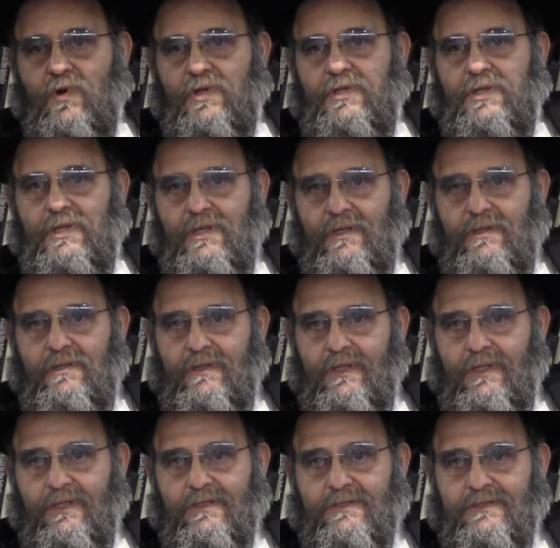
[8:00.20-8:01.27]
what he
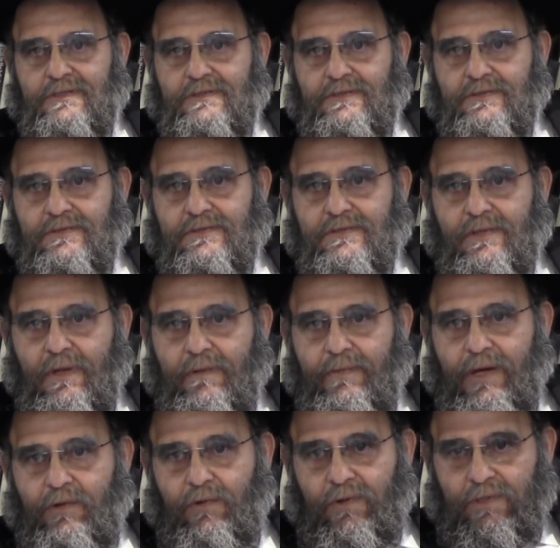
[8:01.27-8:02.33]
thinks
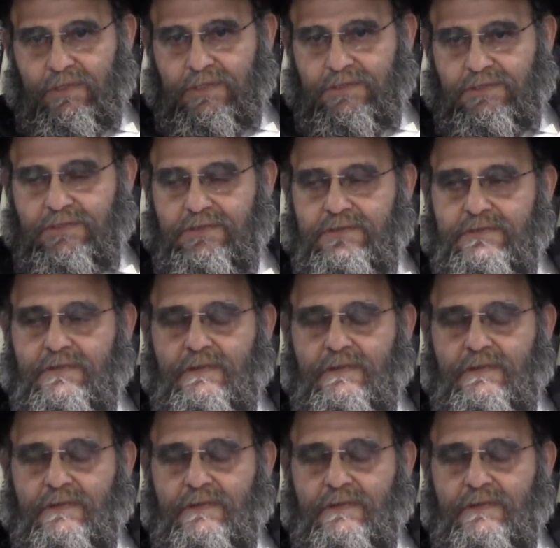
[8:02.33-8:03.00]
about all this.